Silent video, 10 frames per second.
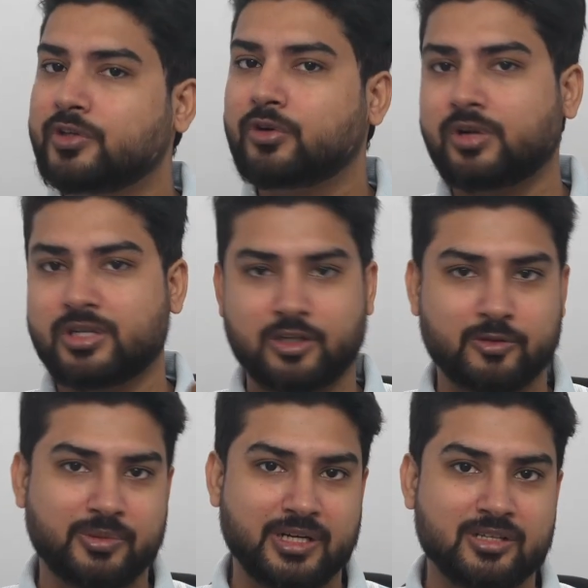0 years
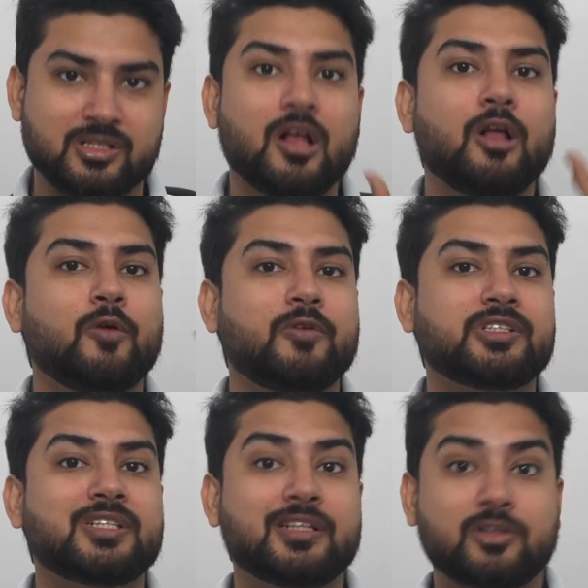experience, which
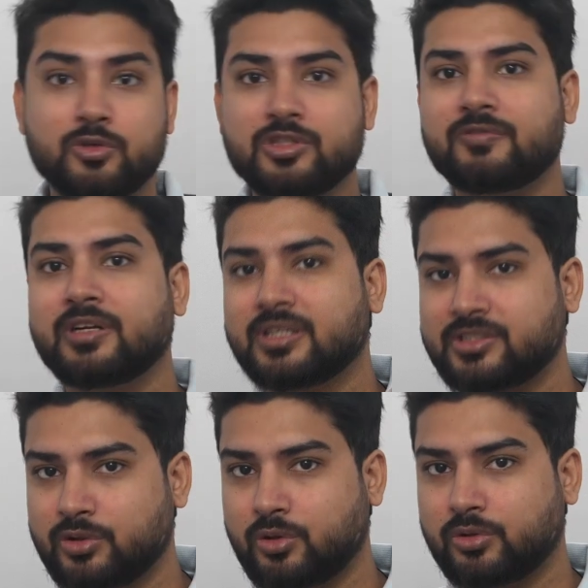is inclusive under
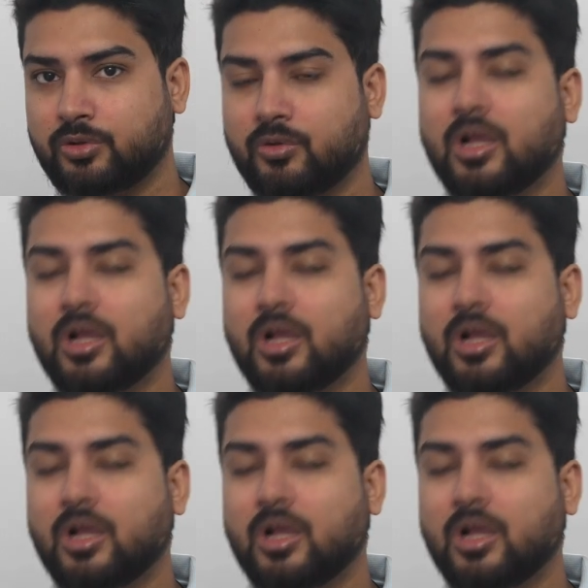0 to 2.